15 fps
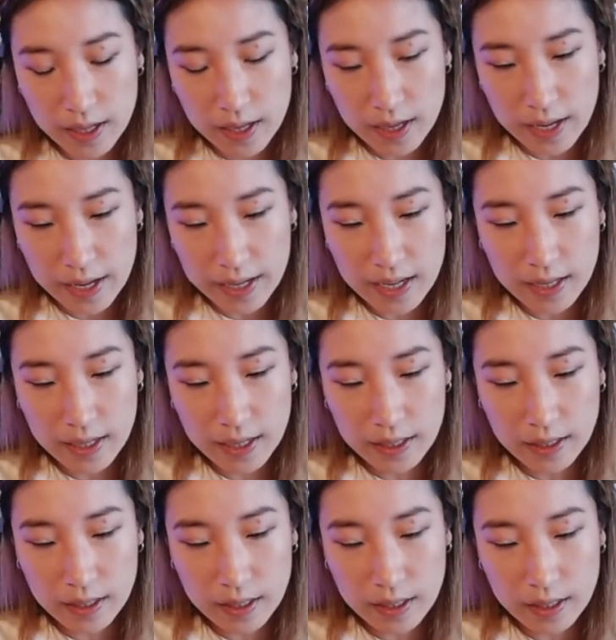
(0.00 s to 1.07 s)
I got
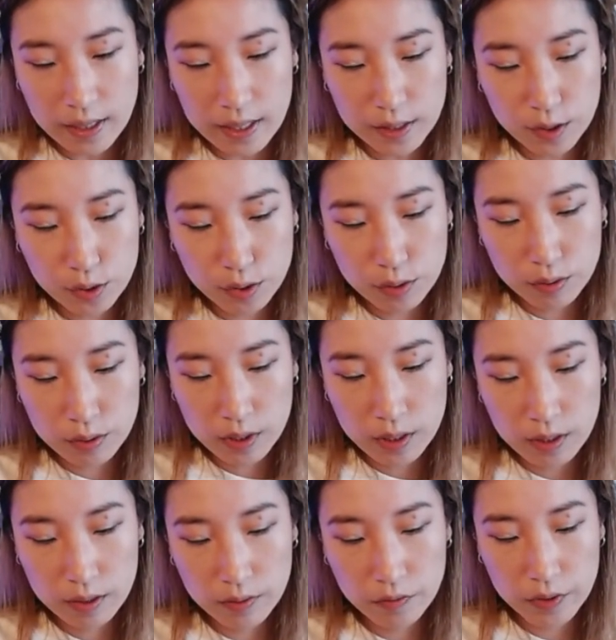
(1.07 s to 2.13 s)
an Etude
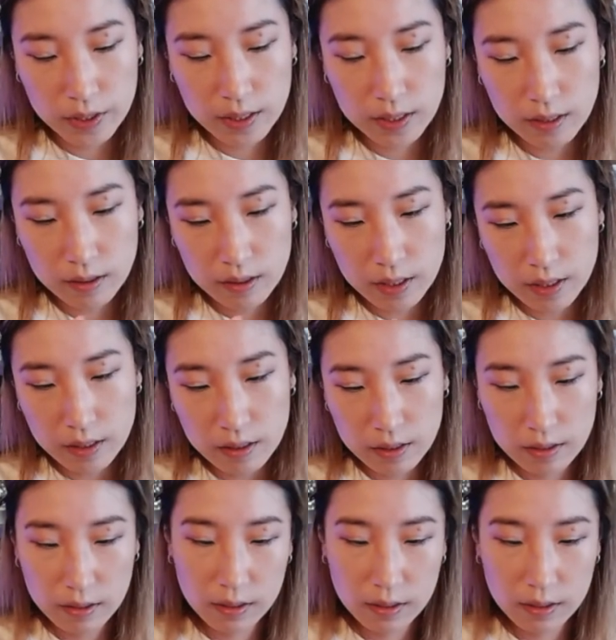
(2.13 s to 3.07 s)
Fixing Tint.